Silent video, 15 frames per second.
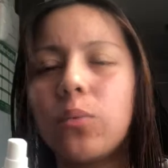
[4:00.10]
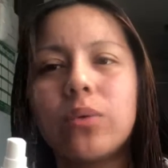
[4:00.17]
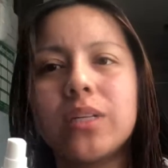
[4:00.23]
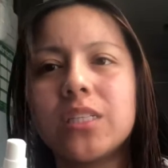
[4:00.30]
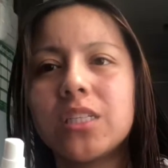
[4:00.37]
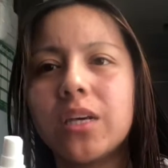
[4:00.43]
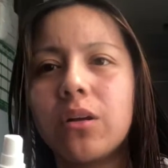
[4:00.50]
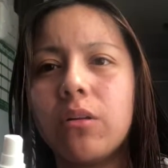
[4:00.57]

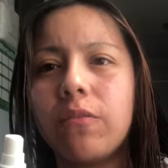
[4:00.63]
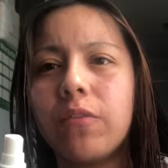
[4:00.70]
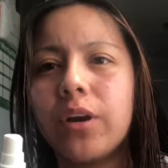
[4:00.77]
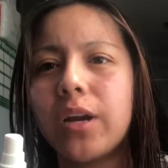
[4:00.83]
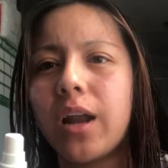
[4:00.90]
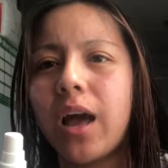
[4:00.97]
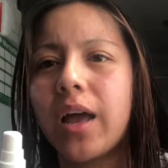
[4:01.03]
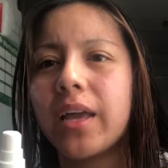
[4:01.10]
retail for
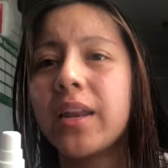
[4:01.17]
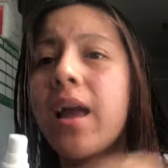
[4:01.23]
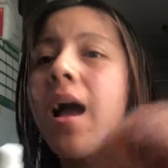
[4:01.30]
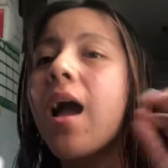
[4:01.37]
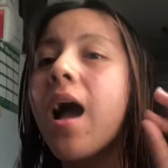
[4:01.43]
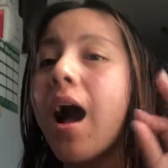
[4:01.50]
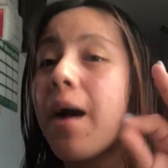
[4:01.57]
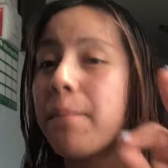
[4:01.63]
nine
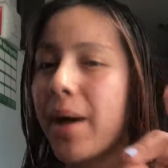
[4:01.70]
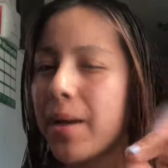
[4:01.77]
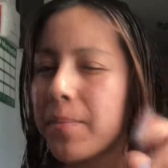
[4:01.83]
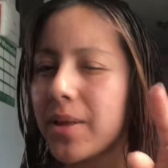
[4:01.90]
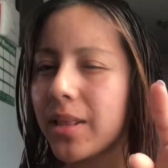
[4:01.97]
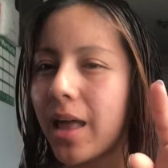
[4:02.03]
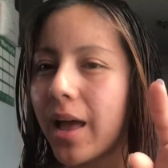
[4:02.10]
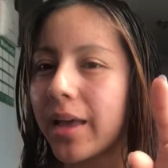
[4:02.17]
I might
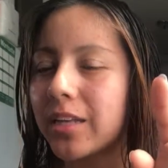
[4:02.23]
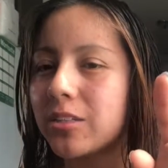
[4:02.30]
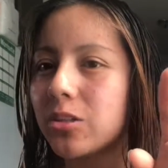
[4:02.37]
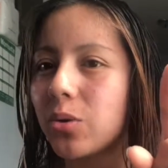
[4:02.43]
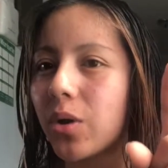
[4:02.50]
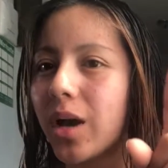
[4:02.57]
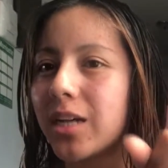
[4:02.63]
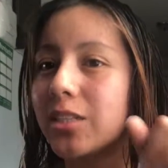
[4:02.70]
be lying to
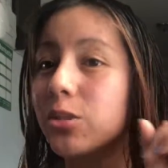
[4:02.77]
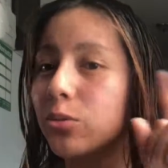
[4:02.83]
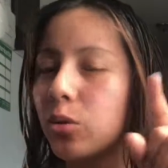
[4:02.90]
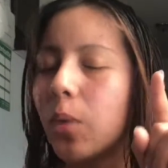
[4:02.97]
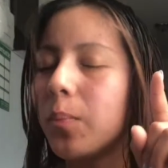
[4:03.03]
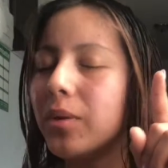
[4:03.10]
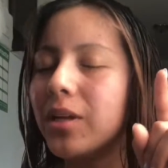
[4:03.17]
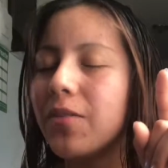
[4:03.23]
you guys so
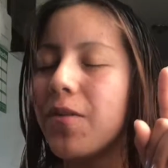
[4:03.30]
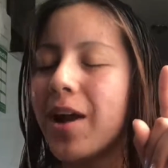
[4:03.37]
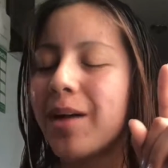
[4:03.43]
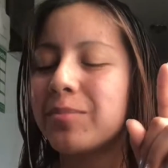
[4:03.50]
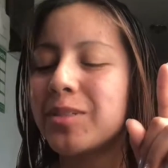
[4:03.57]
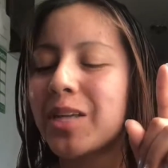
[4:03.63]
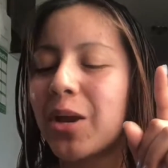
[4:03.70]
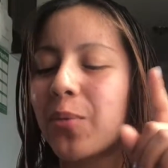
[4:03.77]
don't believe what
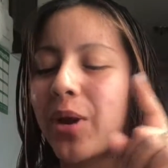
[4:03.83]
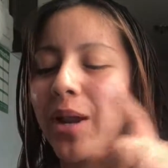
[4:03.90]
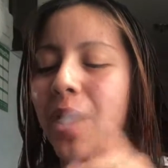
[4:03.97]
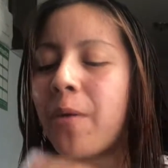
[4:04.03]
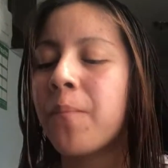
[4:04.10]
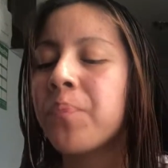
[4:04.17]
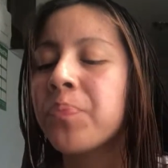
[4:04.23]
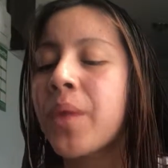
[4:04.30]
I'm saying right
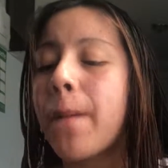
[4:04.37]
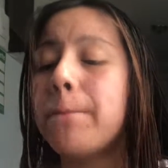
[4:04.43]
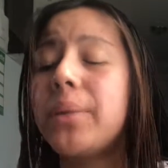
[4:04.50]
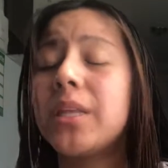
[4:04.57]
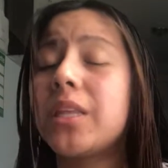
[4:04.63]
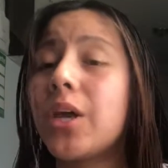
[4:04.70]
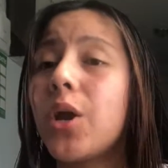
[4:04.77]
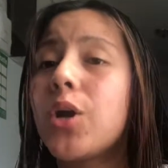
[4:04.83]
now
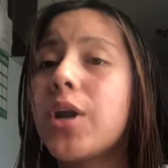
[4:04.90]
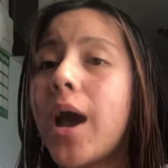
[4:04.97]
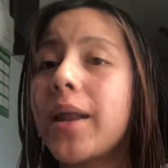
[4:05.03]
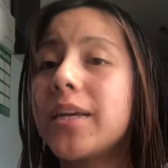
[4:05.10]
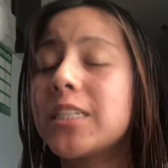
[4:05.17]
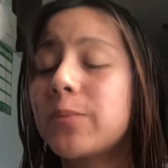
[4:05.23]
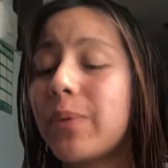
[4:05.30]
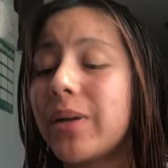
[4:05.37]
but they are not
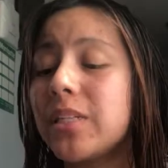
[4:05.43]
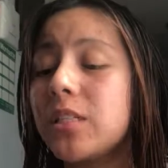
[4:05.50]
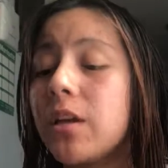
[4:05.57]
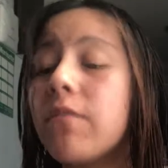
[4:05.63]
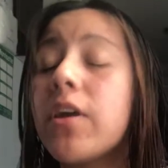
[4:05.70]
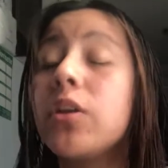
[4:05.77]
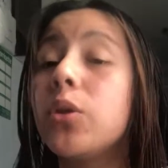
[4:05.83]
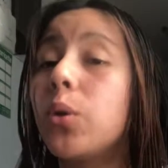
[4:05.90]

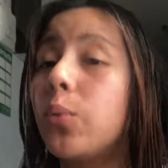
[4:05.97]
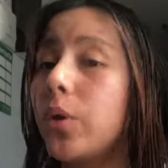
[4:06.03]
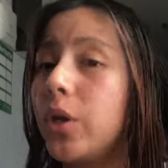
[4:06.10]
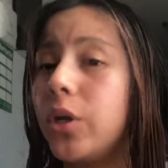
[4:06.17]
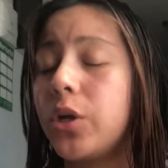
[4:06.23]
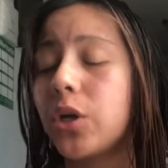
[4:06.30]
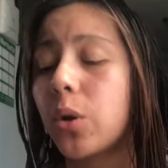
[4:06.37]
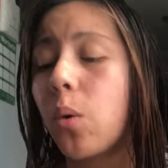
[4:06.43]
expensive and they're
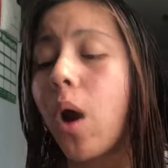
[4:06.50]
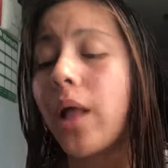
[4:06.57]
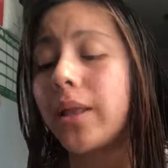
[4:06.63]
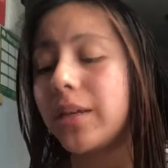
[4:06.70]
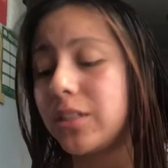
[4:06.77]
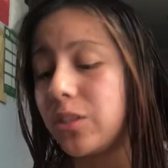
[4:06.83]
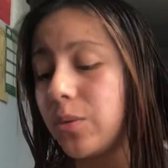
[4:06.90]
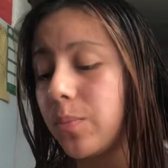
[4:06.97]
really good
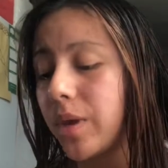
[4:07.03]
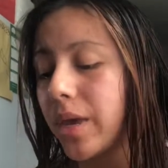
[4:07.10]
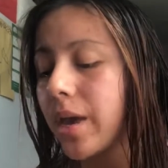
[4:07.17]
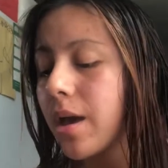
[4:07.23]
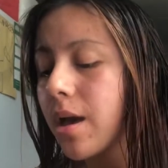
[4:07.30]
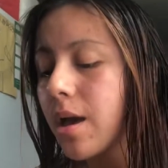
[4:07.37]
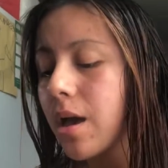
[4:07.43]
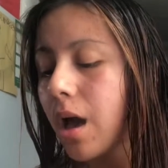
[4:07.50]
quality to me
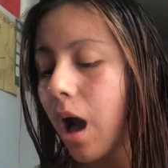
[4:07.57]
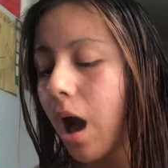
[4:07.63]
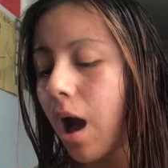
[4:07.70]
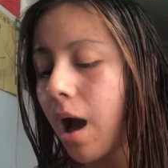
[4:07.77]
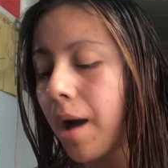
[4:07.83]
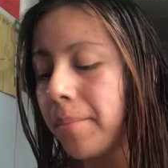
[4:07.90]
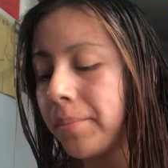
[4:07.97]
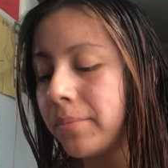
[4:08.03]

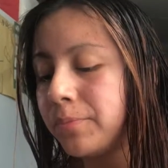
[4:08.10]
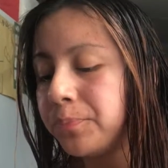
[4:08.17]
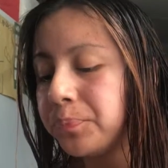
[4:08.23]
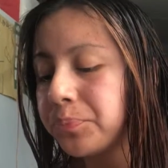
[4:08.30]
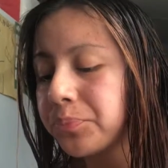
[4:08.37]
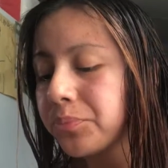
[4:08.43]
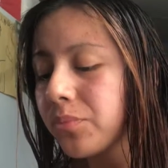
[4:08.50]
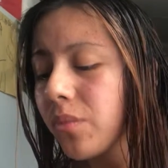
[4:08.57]
um
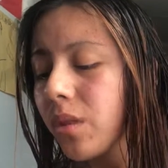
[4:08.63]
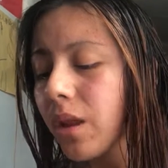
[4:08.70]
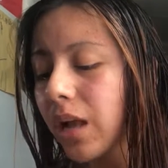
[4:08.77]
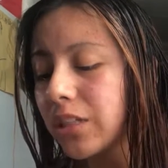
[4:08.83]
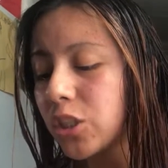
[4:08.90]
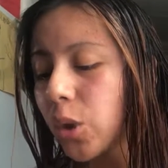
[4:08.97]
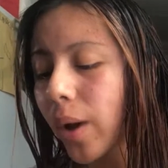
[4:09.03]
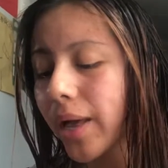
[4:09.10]

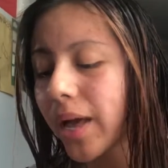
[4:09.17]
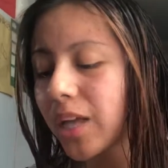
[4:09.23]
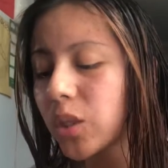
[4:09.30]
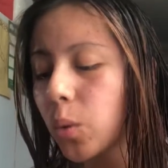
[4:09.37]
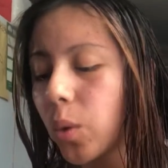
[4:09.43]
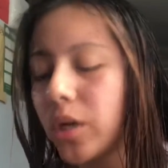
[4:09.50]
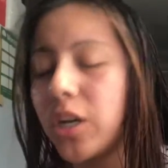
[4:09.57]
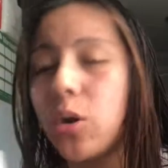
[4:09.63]
so I got
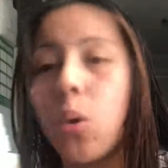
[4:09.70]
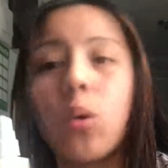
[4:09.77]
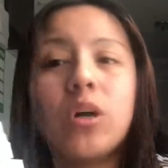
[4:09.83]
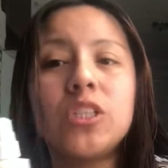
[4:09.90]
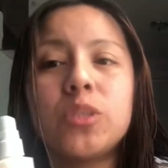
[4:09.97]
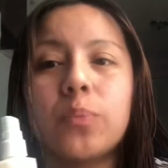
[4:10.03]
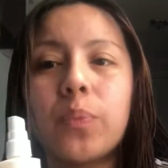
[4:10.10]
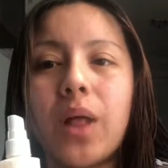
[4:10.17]
the one in
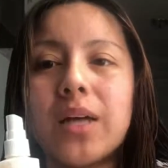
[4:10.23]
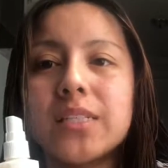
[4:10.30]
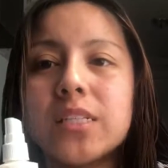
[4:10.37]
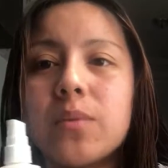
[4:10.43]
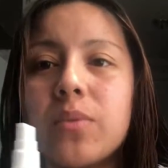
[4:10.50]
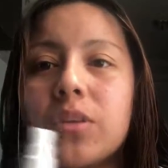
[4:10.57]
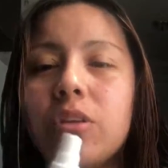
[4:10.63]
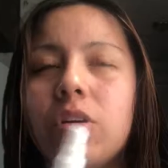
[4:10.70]
orange
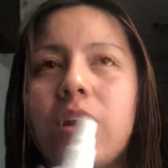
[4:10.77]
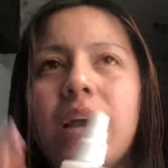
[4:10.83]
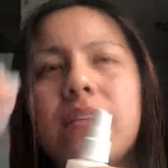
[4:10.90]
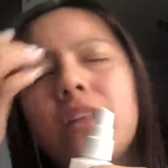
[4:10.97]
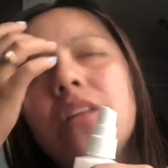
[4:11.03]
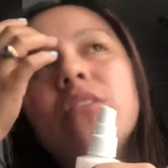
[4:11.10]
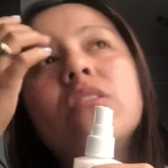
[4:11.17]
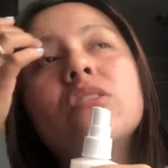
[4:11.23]
blossom and then I
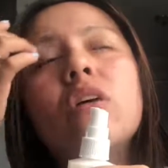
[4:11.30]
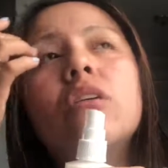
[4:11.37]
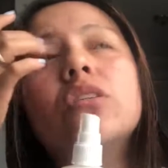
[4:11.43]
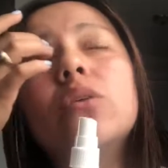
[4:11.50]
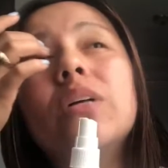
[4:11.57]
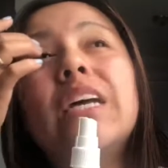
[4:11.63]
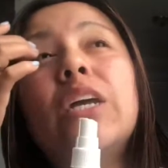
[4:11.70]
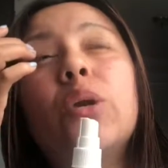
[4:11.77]
think there's
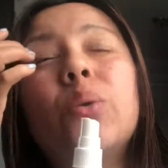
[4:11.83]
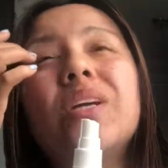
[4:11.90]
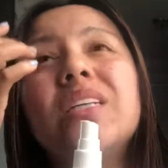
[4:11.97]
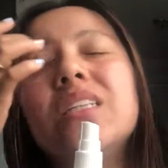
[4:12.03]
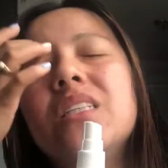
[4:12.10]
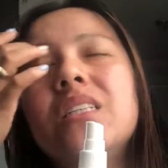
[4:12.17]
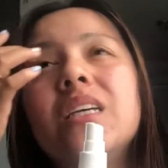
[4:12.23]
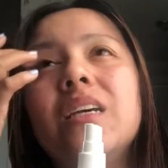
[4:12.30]
also like
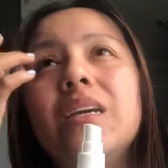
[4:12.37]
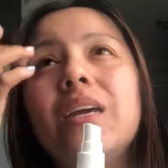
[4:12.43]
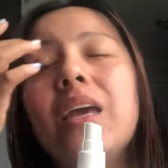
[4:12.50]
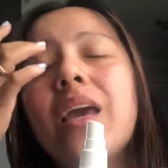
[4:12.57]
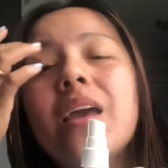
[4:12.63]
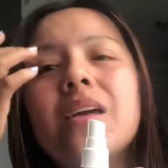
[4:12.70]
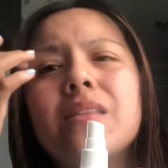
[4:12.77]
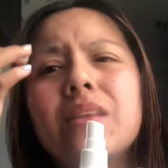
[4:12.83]
green
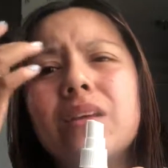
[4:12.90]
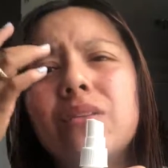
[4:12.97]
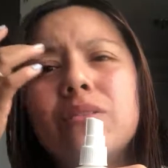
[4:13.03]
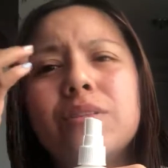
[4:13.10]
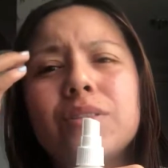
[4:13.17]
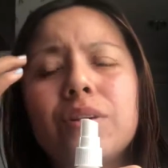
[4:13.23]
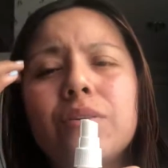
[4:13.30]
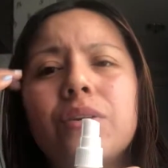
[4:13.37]
tea and then
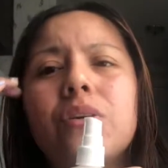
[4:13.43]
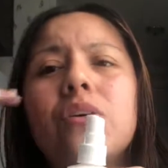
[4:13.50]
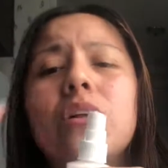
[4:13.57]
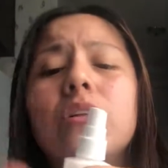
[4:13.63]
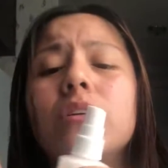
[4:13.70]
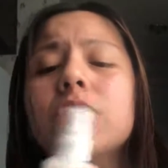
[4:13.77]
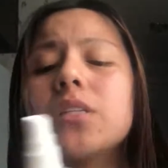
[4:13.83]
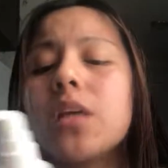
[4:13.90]
there's other
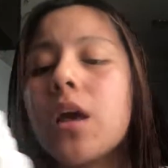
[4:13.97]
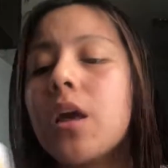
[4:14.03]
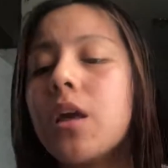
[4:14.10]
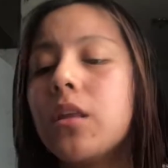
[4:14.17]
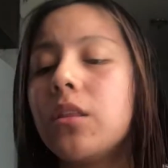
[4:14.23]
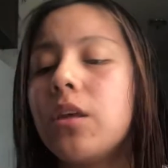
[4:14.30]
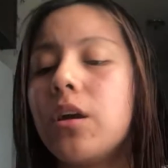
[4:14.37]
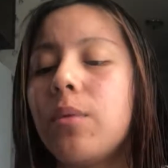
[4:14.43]
colors
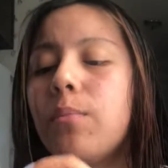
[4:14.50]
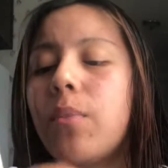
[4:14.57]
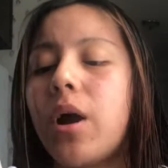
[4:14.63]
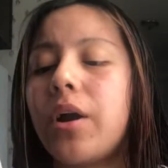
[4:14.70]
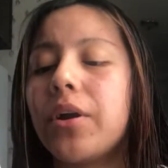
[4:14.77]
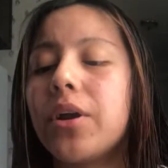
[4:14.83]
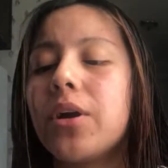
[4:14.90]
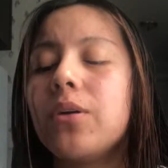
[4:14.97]
the
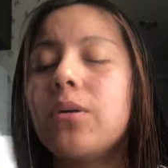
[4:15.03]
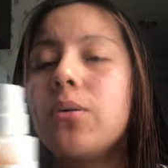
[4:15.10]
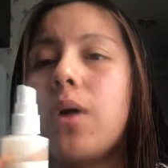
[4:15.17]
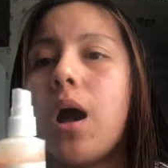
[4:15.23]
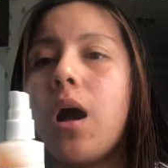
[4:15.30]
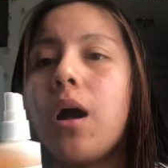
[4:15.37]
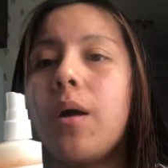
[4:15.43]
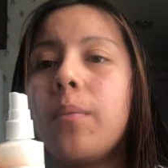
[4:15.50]
Mario
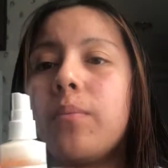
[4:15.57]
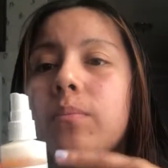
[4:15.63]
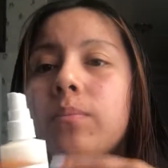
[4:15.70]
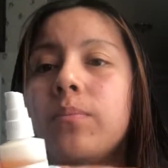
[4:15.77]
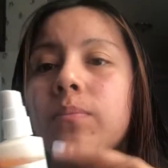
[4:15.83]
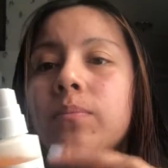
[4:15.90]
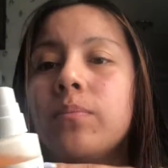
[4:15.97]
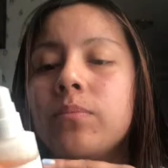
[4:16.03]
um